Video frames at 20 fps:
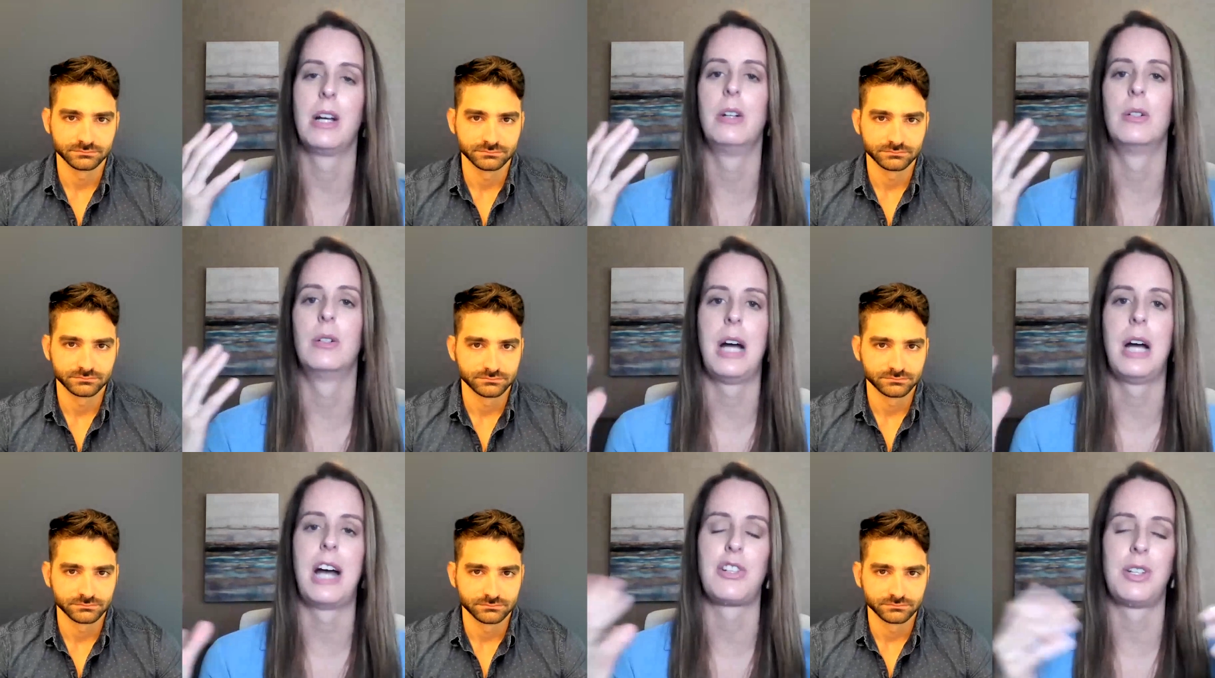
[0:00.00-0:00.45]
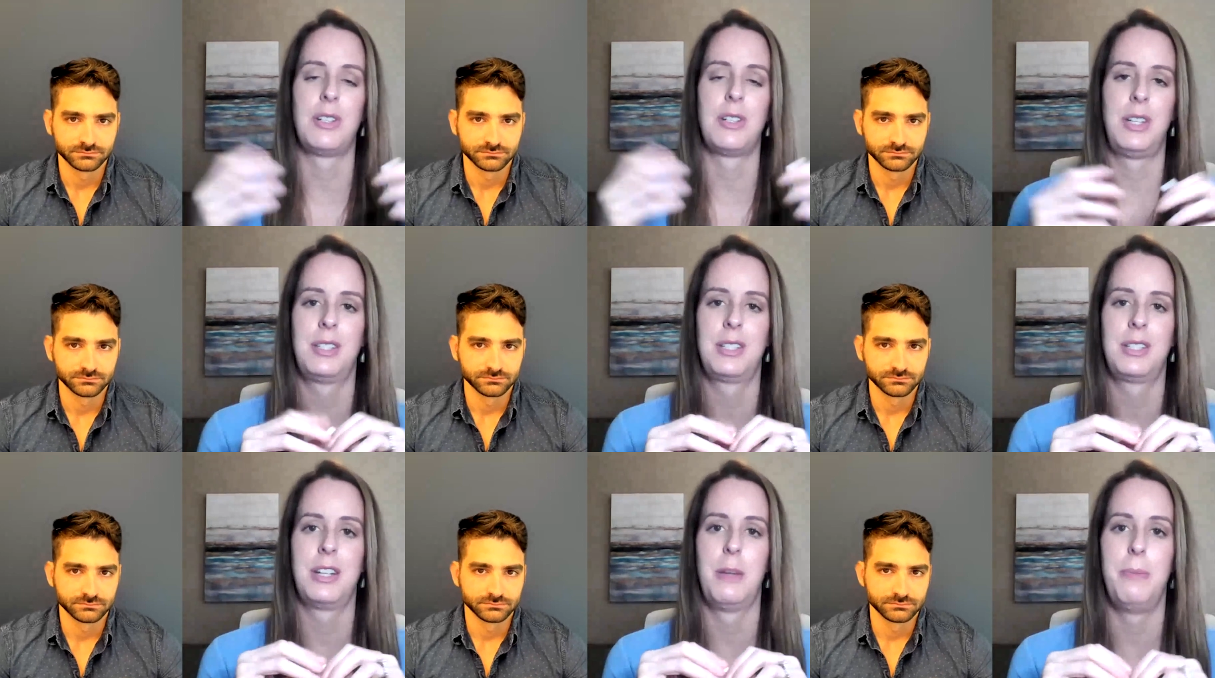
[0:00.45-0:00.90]
Speaker 1: oh gosh, is
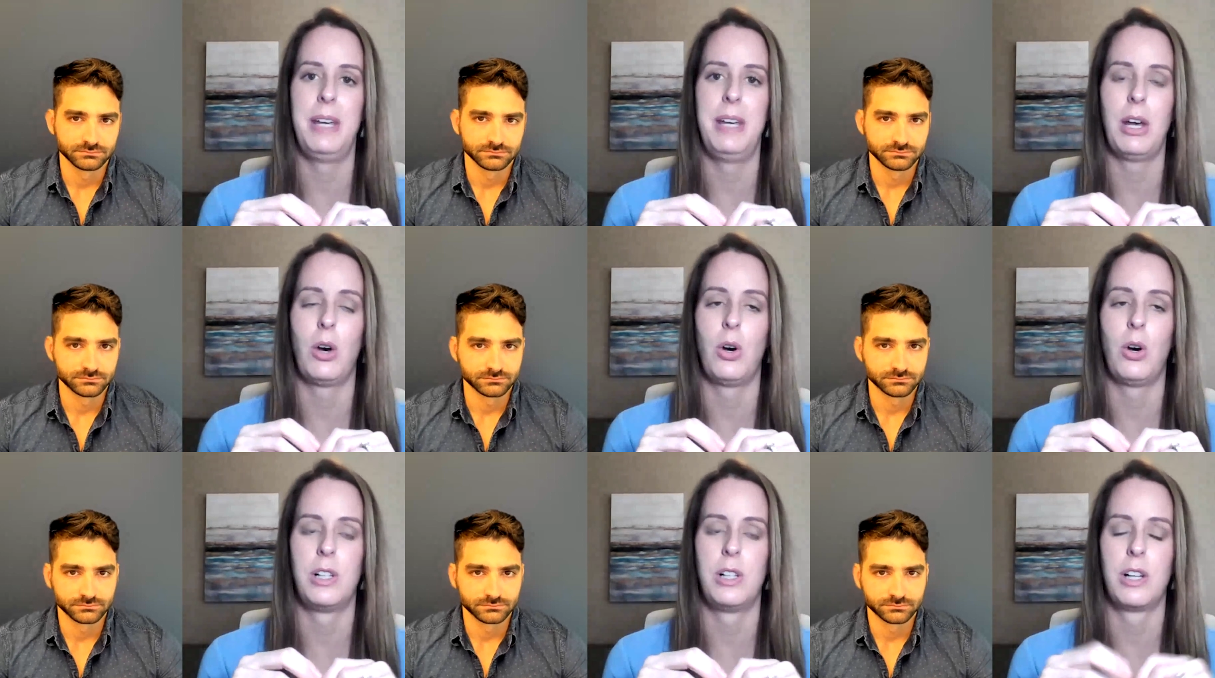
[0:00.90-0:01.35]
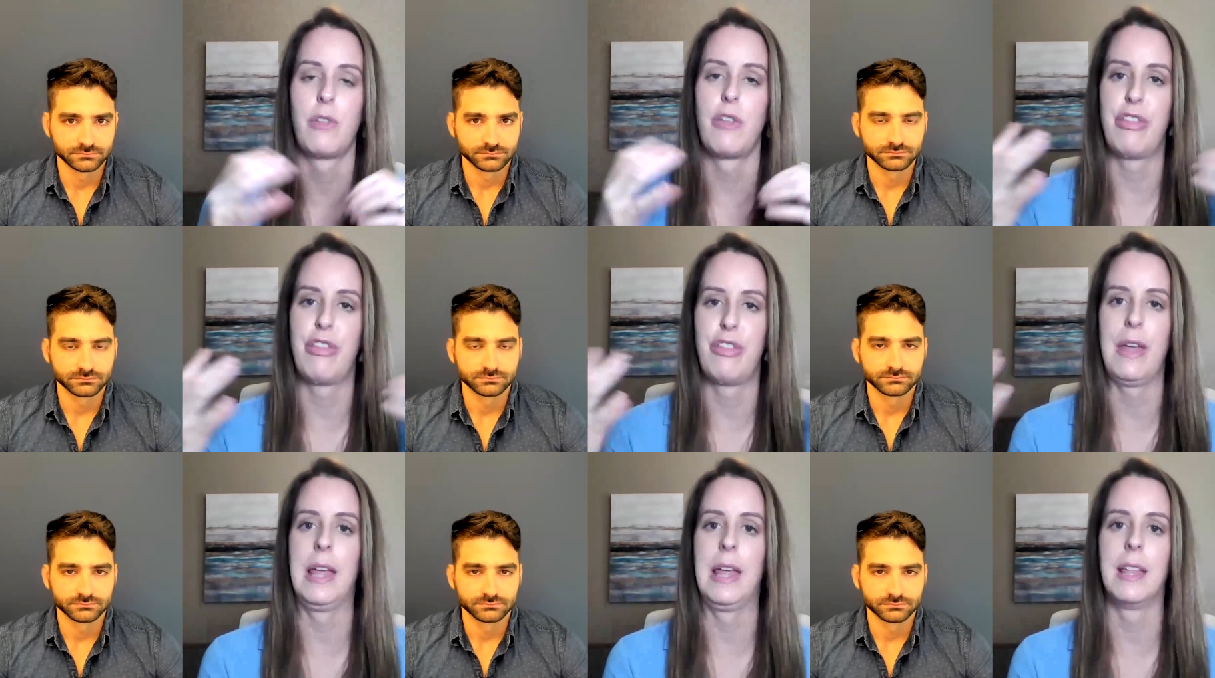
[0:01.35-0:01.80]
this going to be a whole other
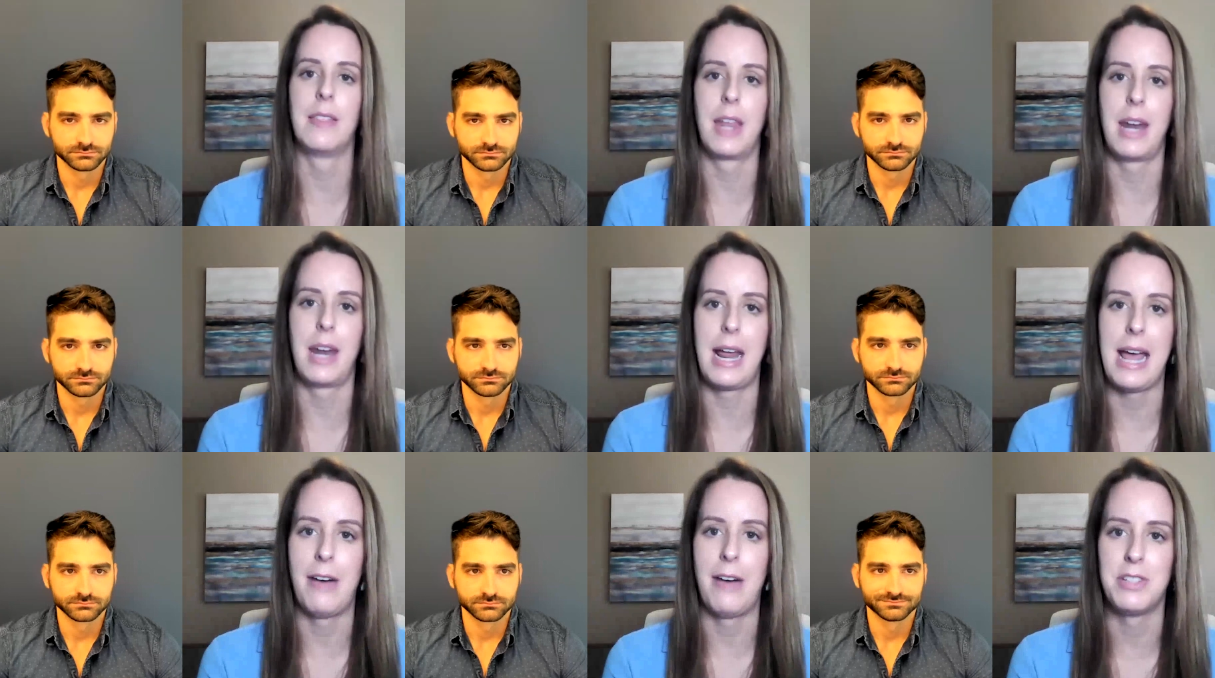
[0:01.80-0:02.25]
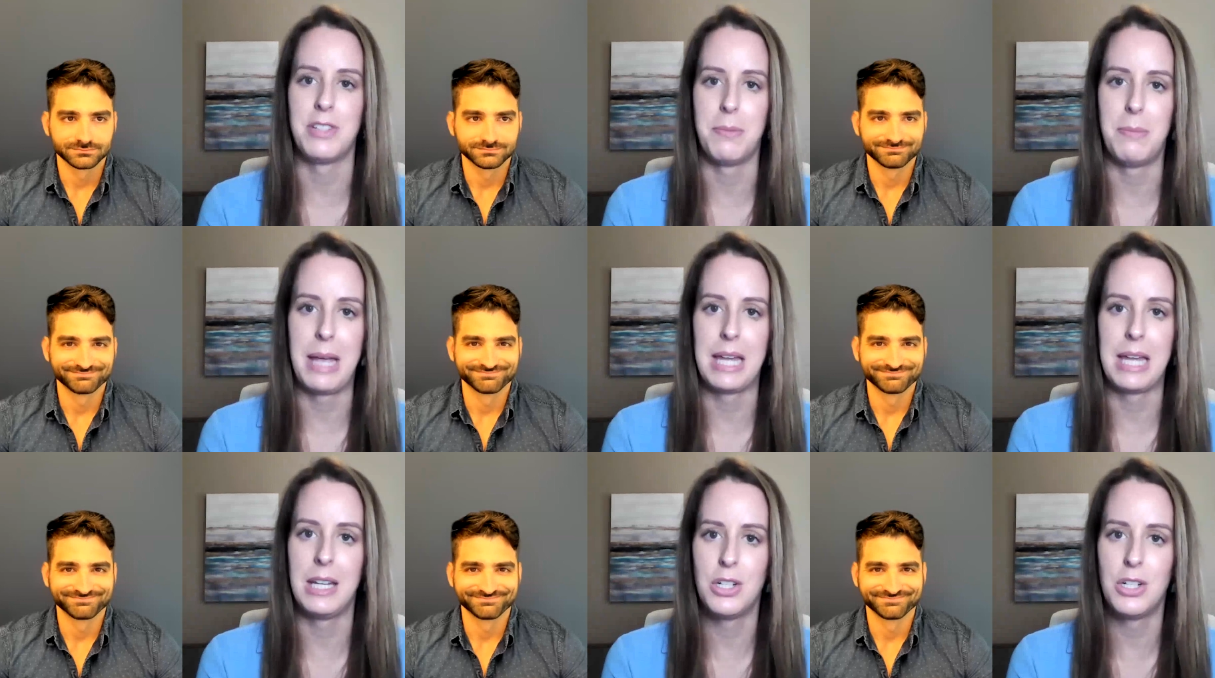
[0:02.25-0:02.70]
thing that I have to
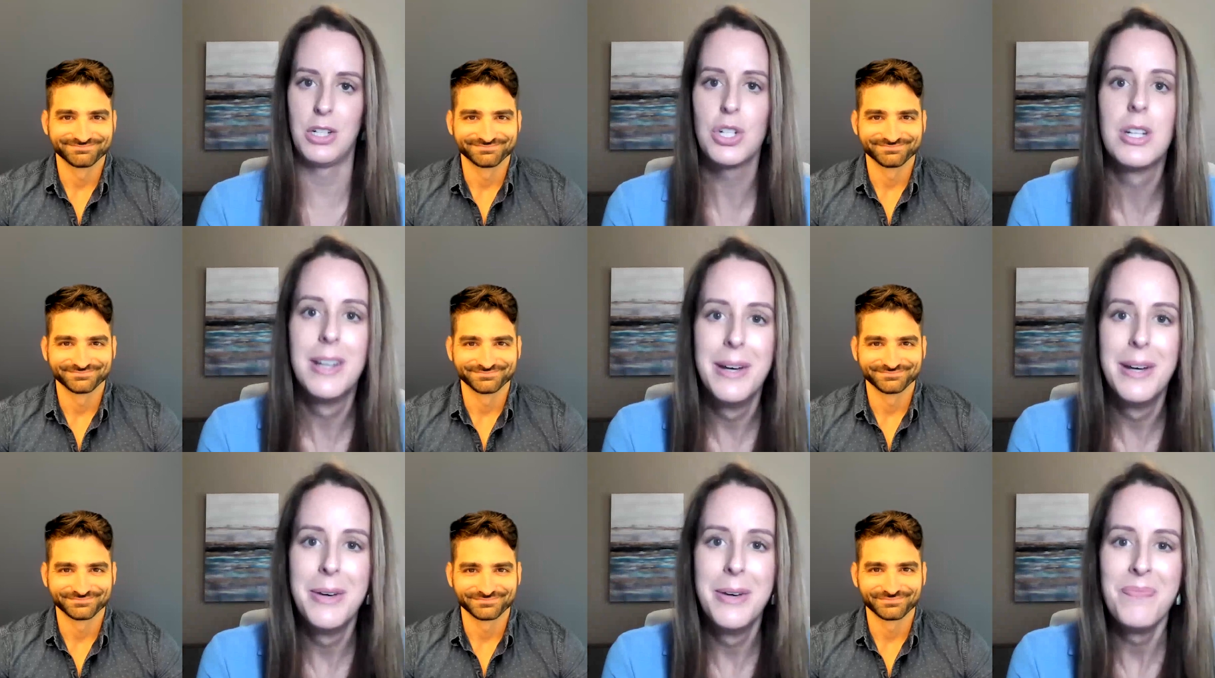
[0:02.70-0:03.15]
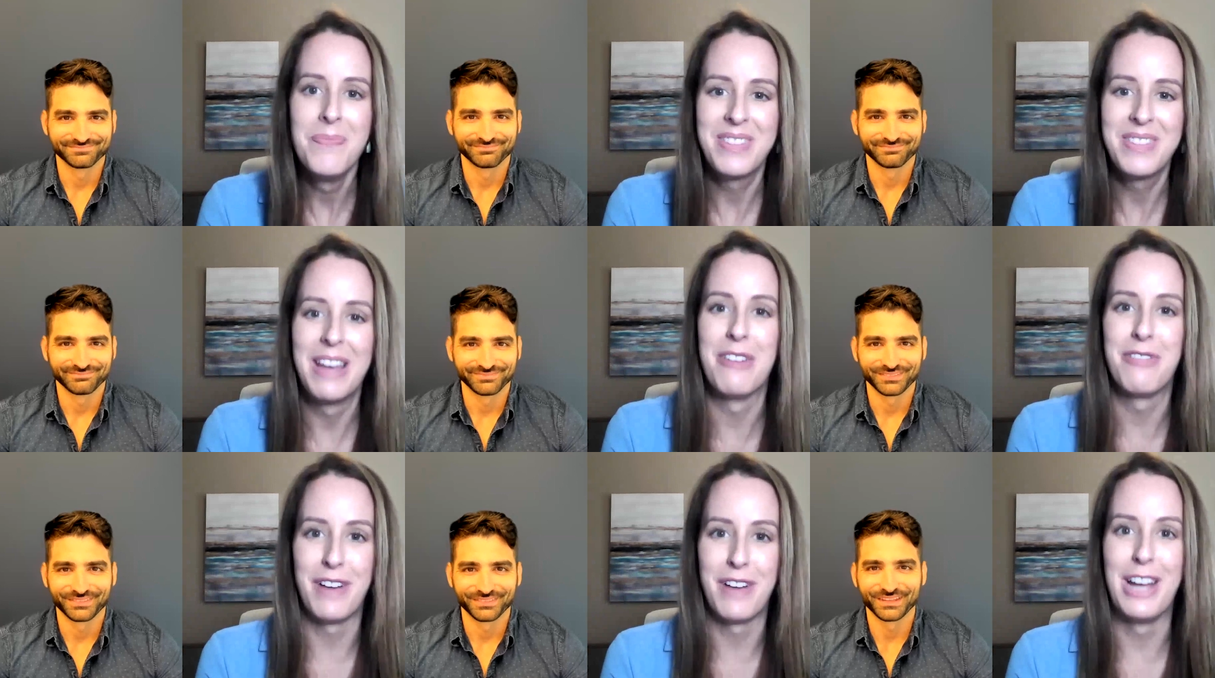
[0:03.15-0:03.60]
manage
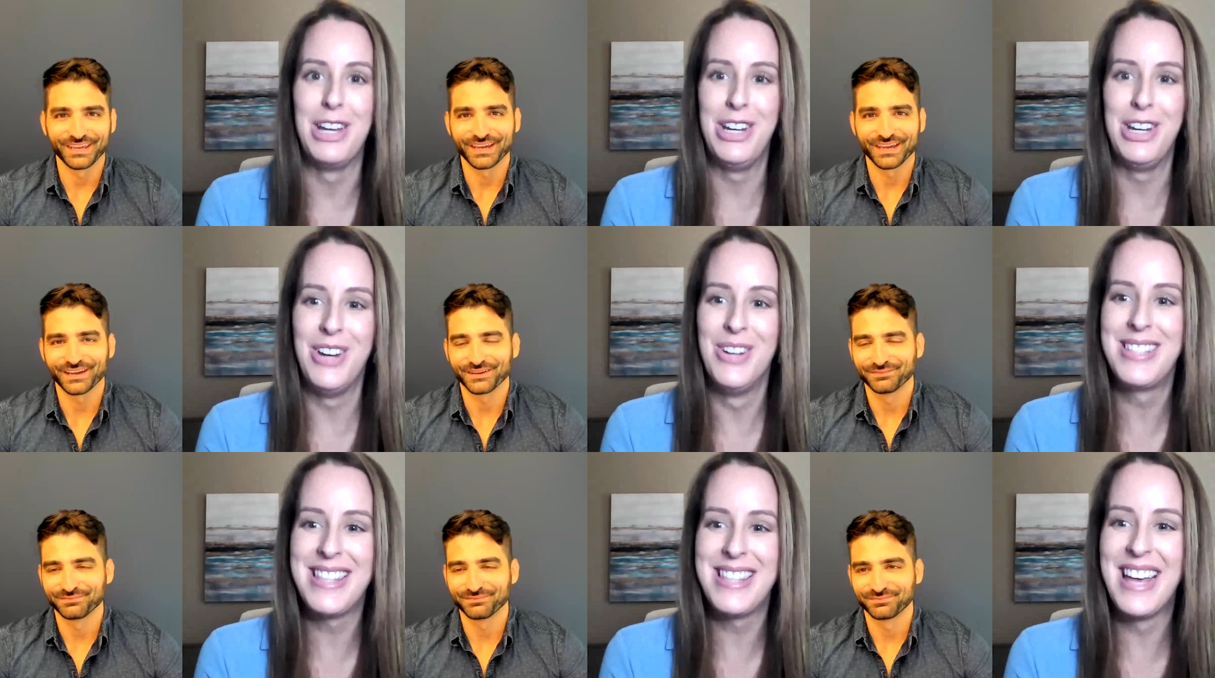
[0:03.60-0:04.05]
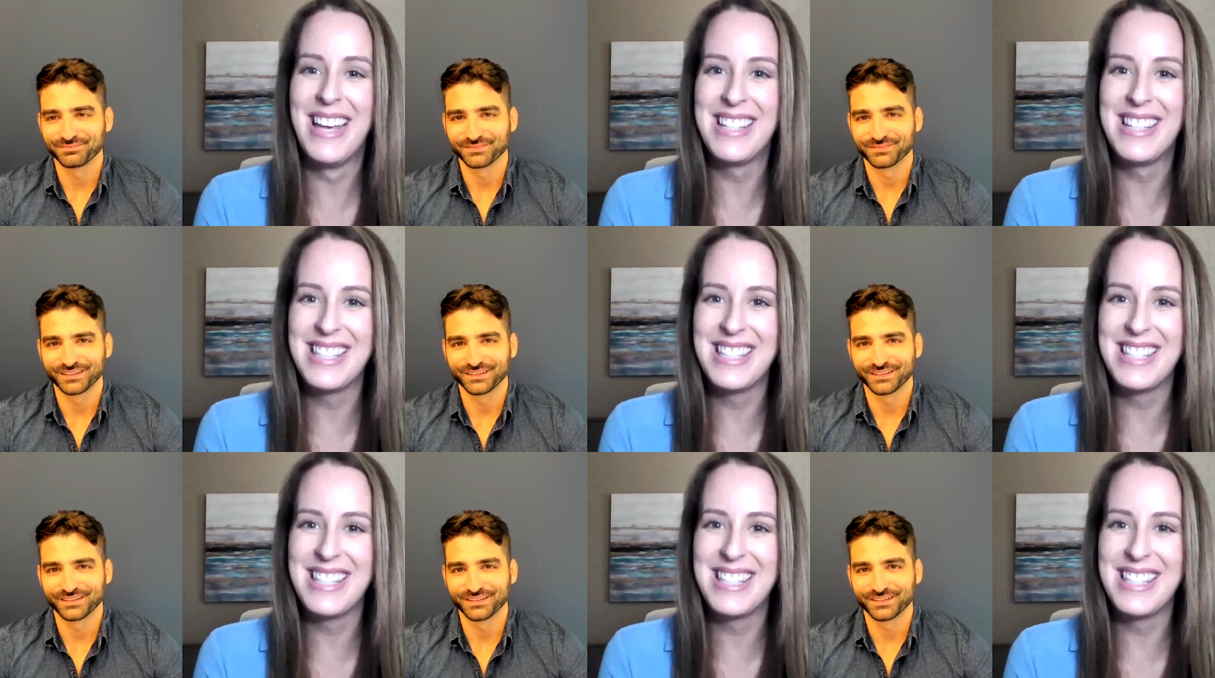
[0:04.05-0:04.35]
if I use yeah.